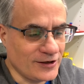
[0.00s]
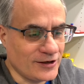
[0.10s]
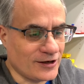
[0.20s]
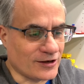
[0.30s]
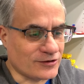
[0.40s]

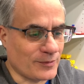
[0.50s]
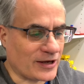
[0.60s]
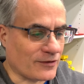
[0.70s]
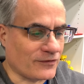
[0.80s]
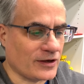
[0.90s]
uh, to make
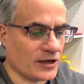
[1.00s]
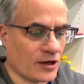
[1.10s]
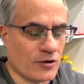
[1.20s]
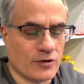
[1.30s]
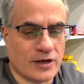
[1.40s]
a
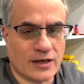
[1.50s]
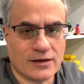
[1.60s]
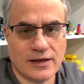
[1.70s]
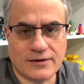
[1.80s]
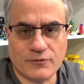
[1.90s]
video. And I
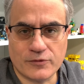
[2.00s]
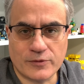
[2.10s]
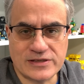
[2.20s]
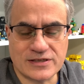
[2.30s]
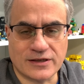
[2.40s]
had
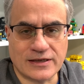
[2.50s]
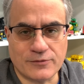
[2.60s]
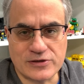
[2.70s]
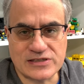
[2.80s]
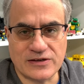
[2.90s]
recently
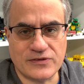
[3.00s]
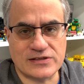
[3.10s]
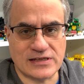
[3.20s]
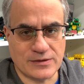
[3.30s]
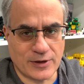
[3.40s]
received this
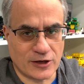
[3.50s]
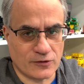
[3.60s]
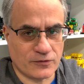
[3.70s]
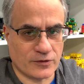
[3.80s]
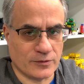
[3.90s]
email
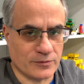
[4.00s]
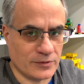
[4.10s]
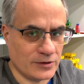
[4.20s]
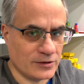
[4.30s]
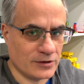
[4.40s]
from
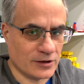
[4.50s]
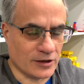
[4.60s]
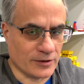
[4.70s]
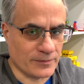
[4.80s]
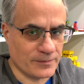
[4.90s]

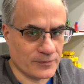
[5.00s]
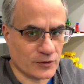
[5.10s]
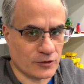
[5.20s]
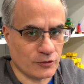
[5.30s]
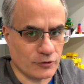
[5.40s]
uh,
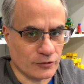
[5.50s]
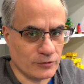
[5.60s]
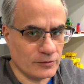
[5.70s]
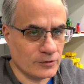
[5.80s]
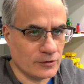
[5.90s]
Google,
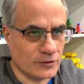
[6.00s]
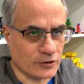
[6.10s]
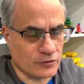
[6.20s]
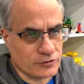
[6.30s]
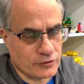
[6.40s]

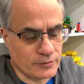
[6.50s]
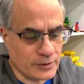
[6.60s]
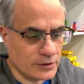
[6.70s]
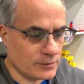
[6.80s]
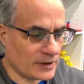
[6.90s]
YouTube,
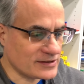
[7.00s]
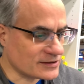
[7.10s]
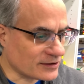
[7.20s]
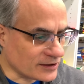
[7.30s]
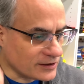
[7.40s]

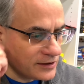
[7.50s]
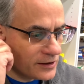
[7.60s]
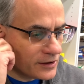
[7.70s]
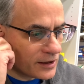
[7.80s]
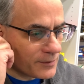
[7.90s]
basically
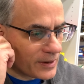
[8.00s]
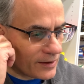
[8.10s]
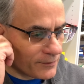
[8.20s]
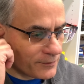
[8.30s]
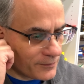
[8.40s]
about
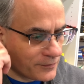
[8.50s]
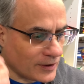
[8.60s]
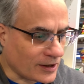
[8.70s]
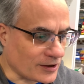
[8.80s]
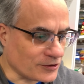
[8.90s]

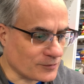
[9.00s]
uh,